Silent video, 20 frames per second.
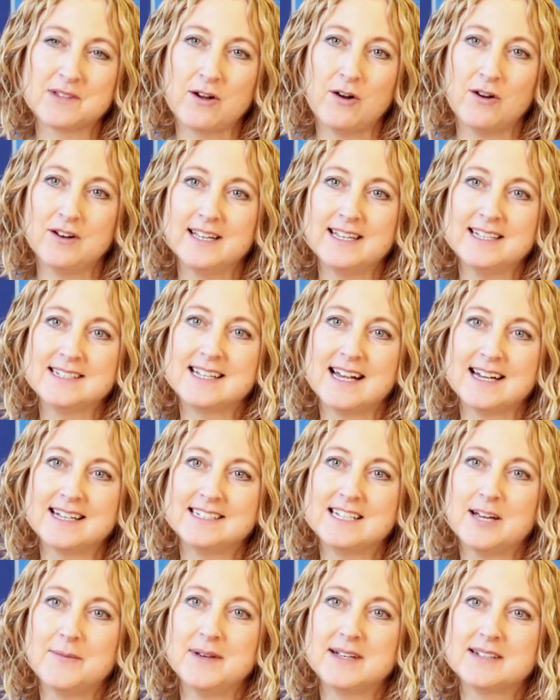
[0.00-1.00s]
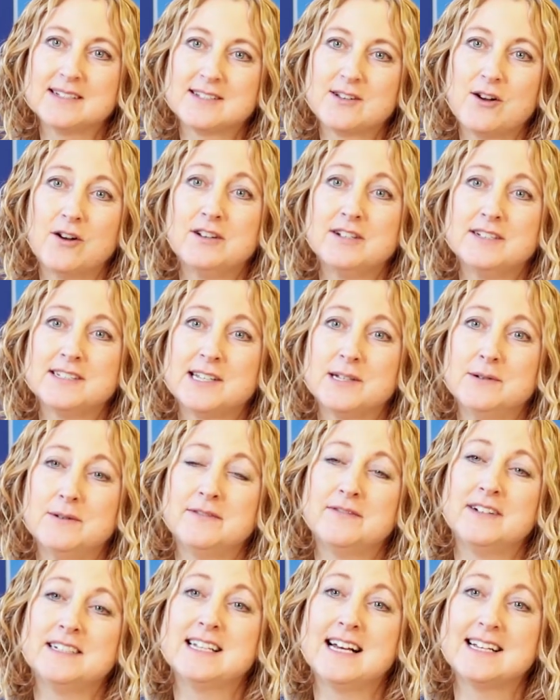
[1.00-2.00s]
colleagues, academics, scholars who
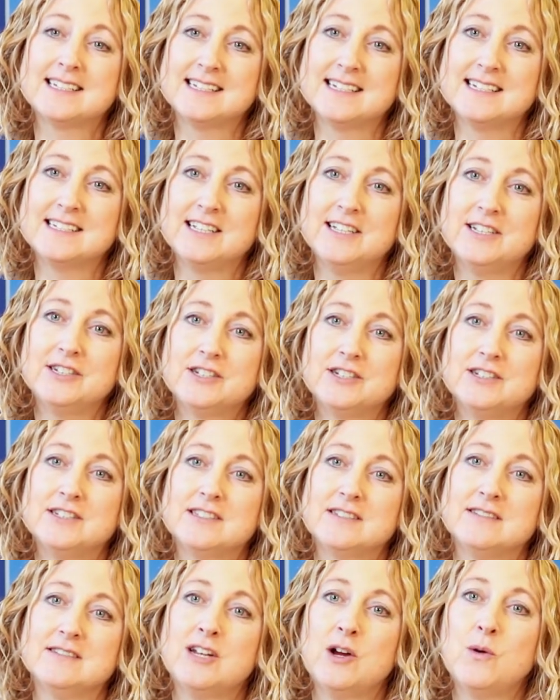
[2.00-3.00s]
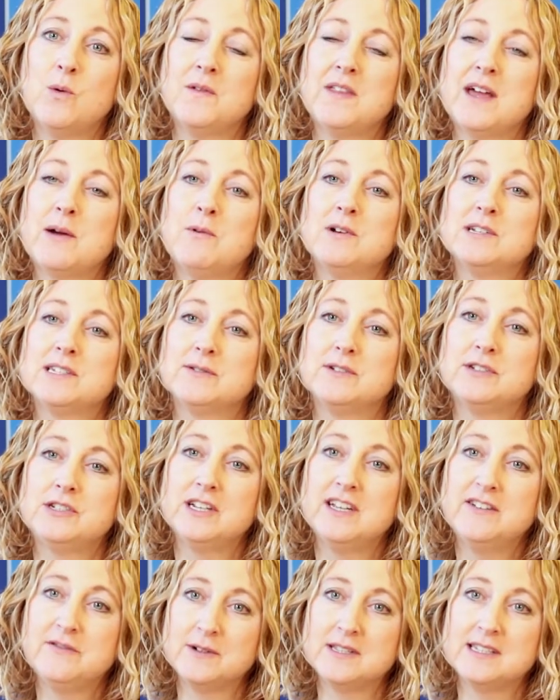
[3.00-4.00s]
are fantastic teachers and know what they want to
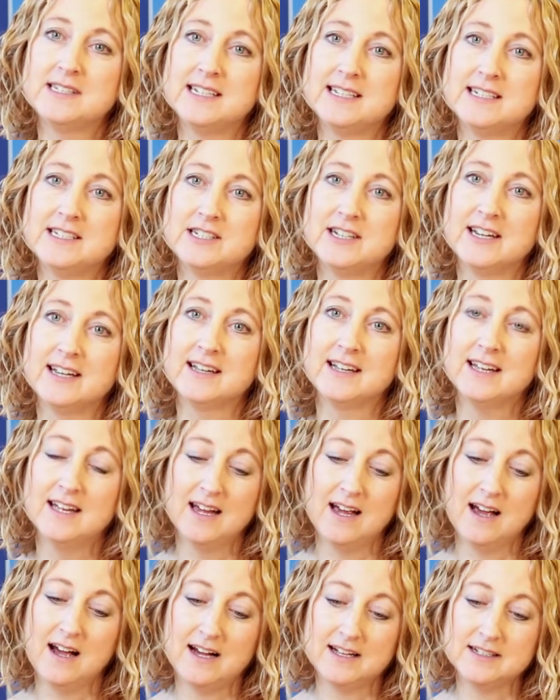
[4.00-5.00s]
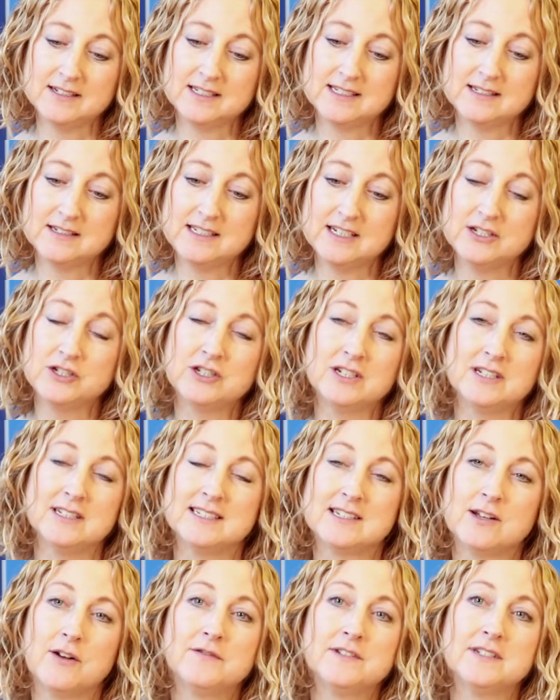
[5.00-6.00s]
achieve with teaching. And digital
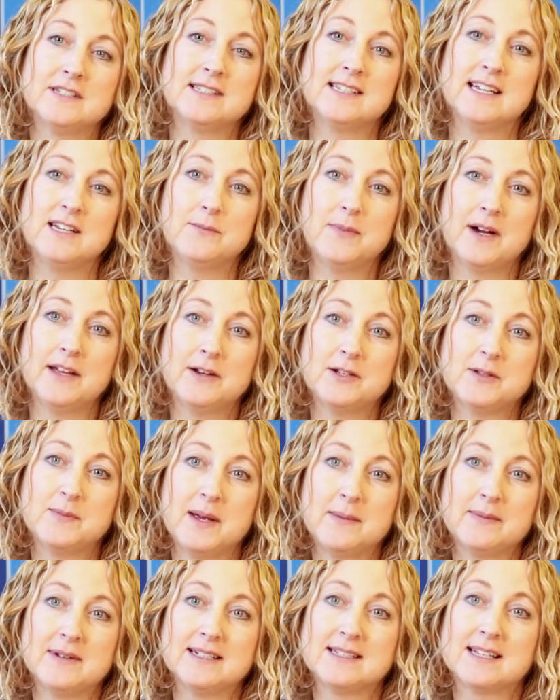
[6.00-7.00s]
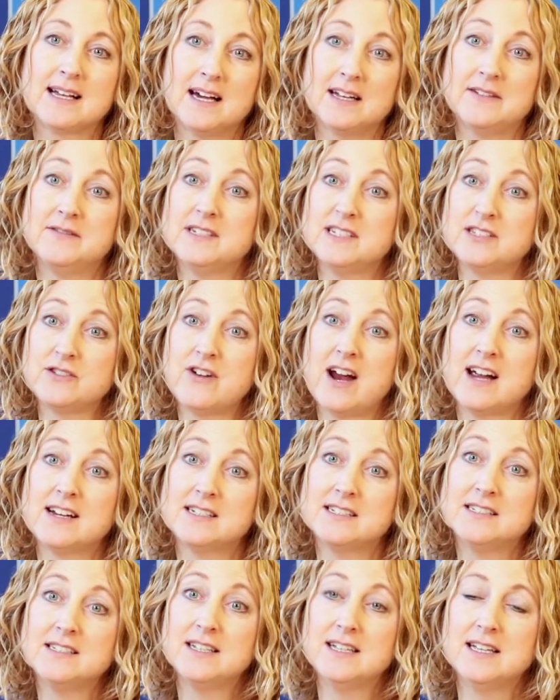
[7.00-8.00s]
is often seen by those people as a kind of
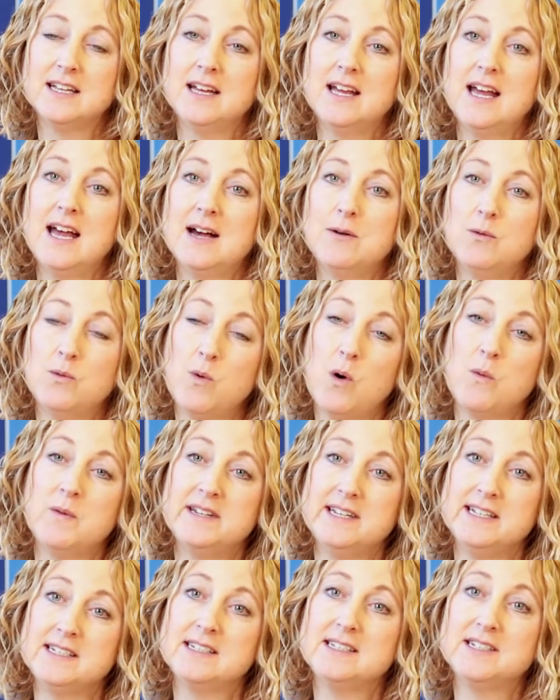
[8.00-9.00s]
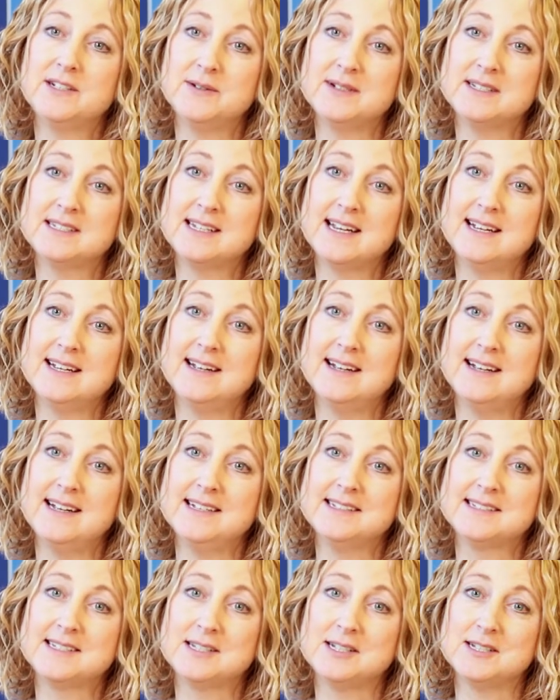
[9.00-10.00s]
distraction. And what we need to do is,
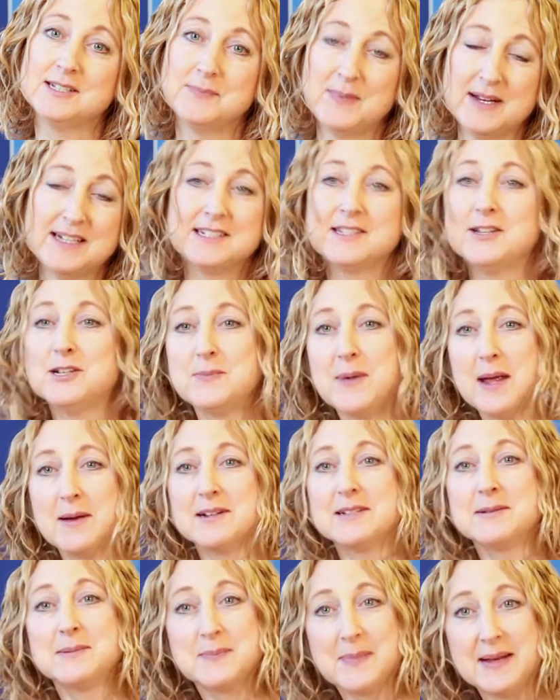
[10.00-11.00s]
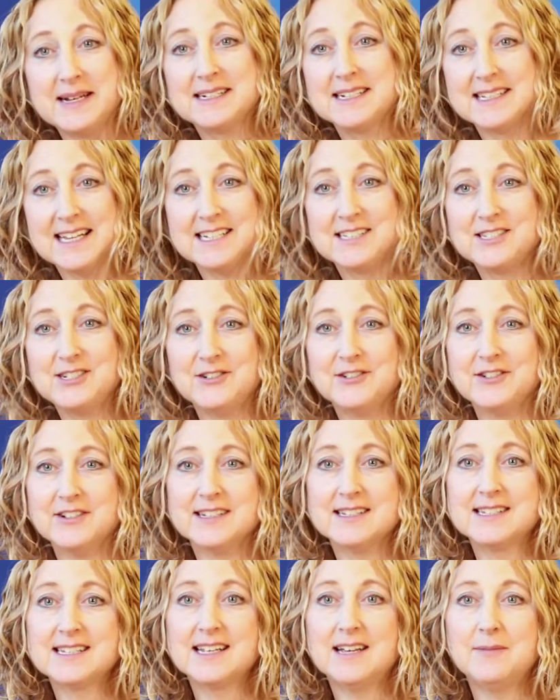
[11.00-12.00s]
is speak to those people, speak to their
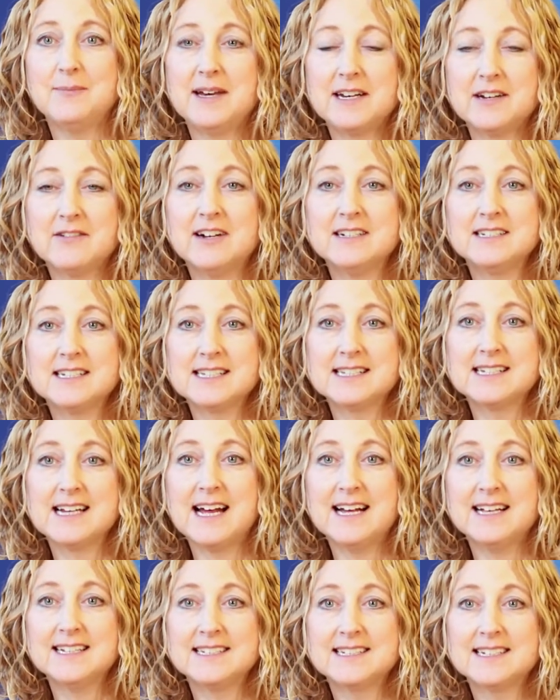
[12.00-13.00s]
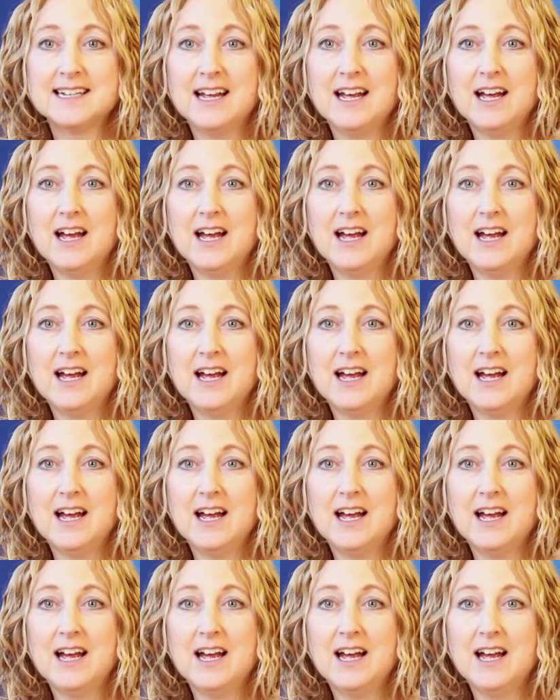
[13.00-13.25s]
students and better understand